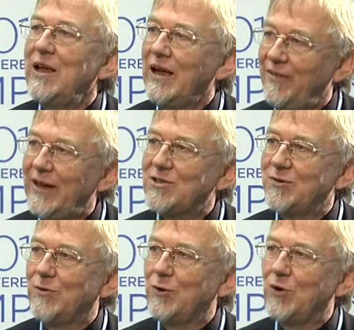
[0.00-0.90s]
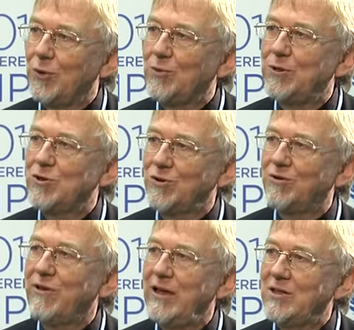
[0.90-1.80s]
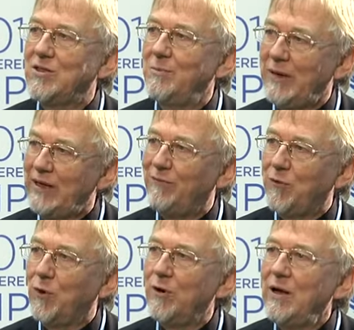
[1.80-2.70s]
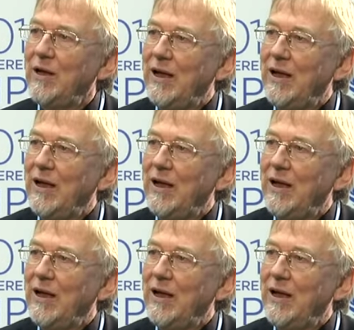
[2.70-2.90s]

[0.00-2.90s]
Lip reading: And that's of course what we should create money for.